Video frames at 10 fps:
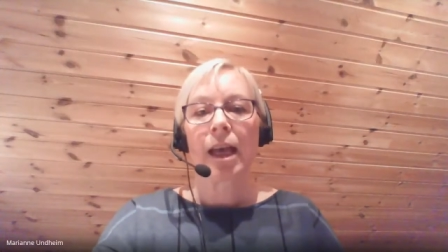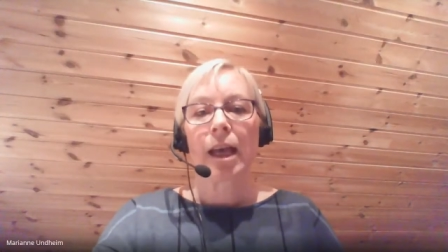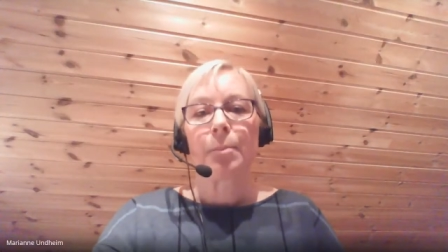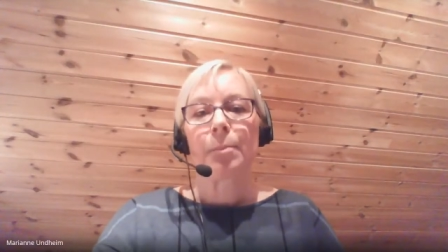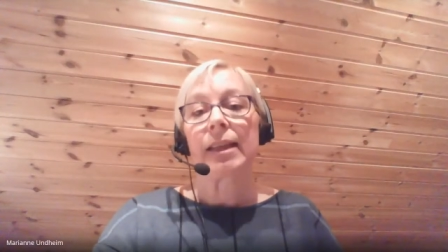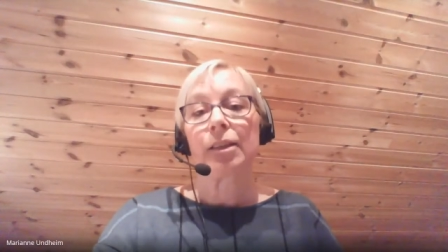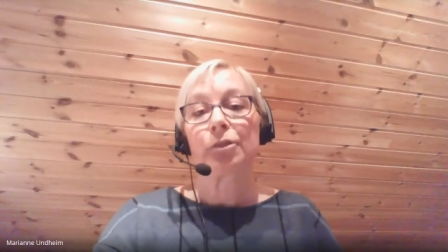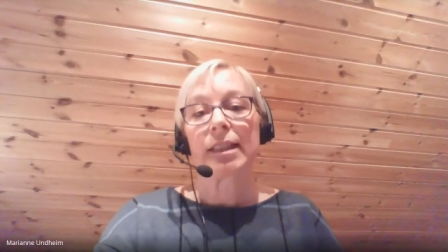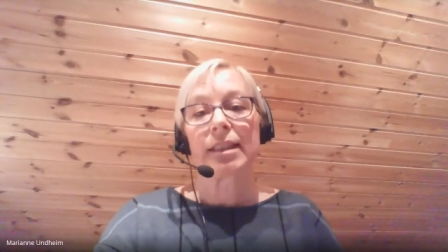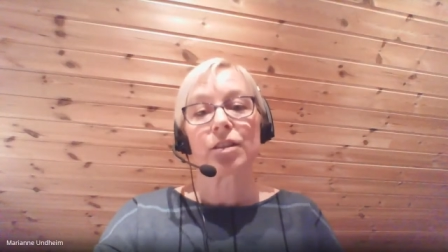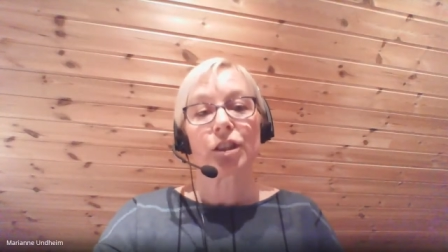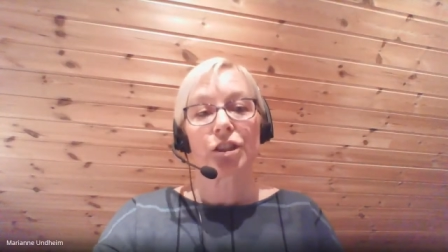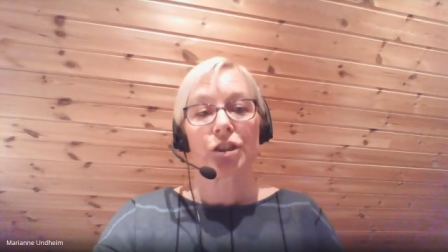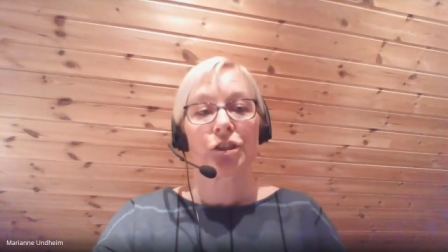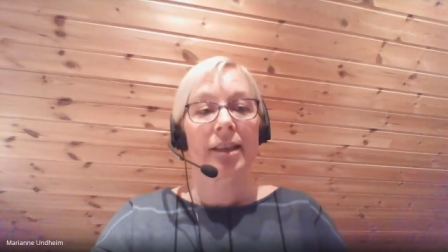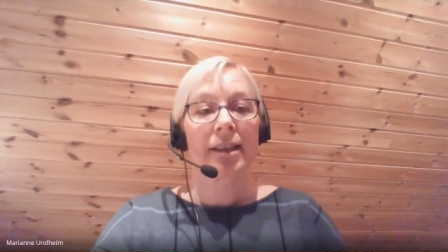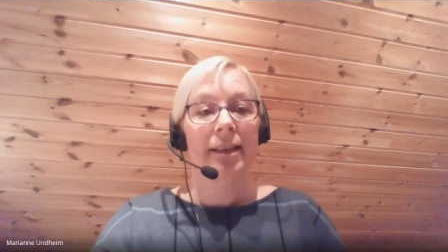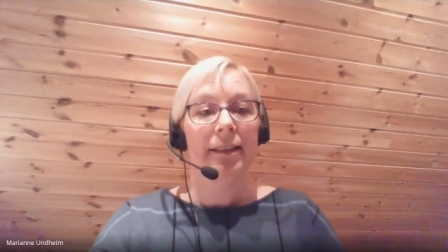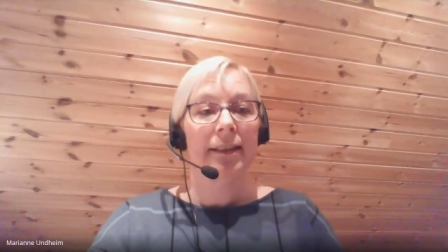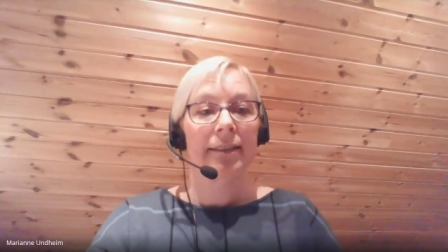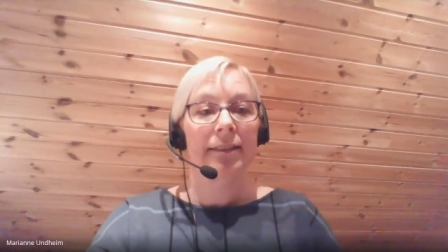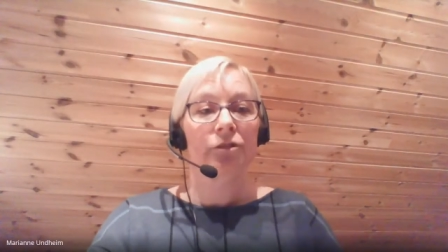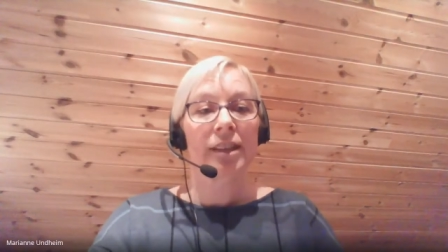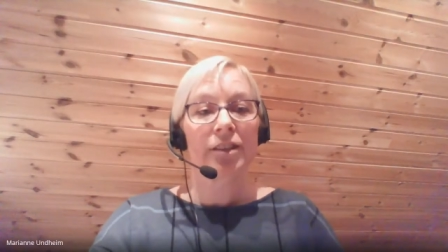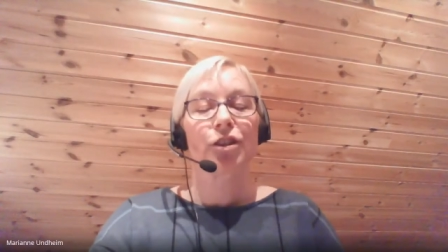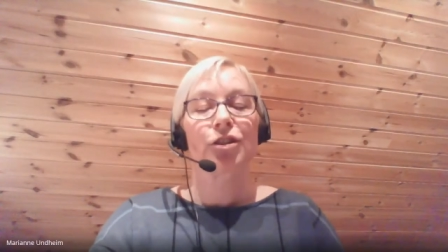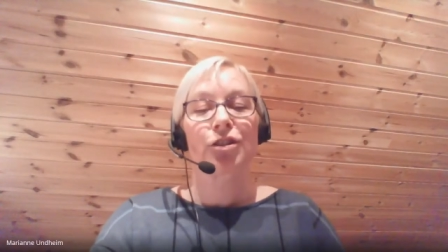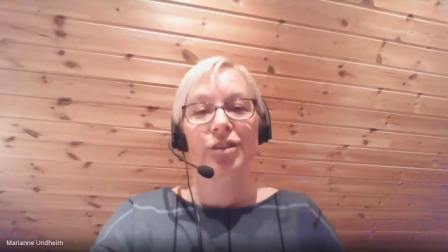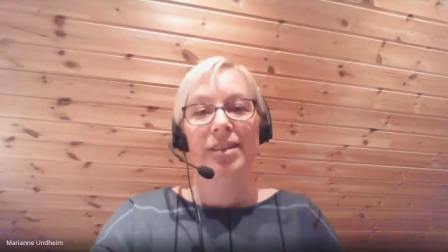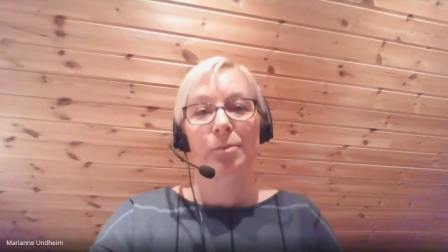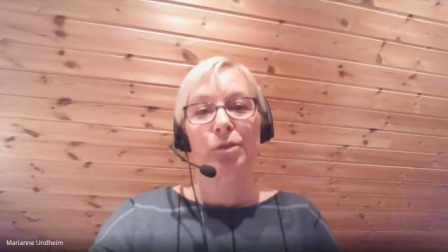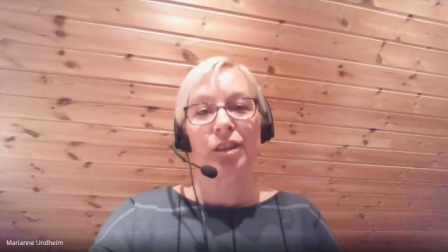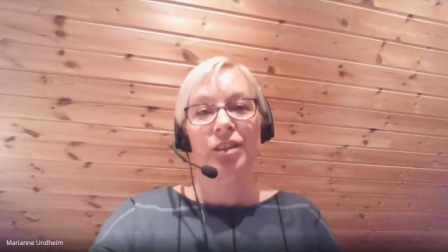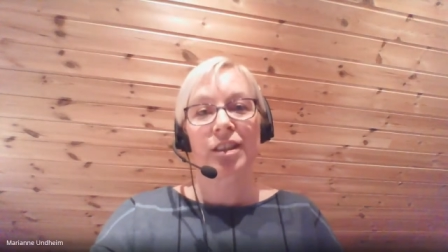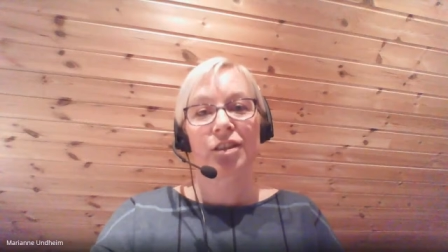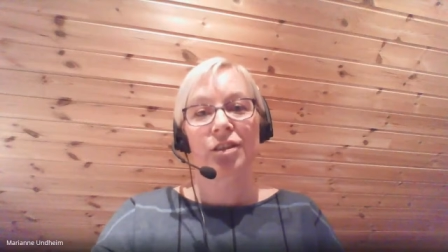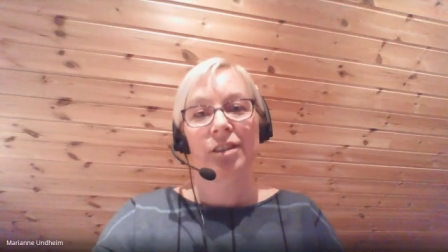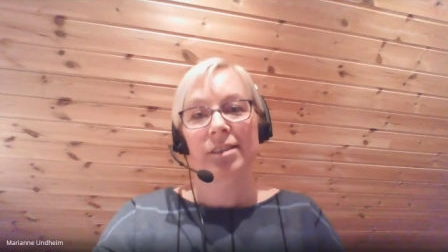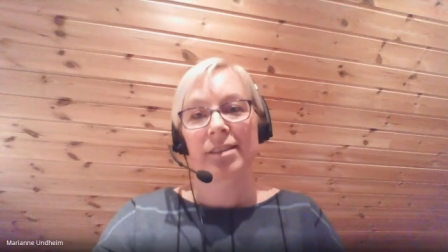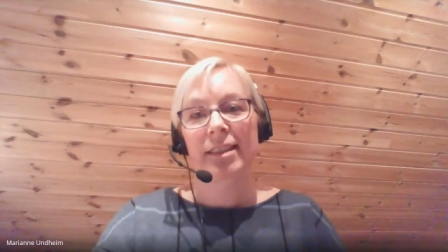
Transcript: Many researcher, Researchers and practitioners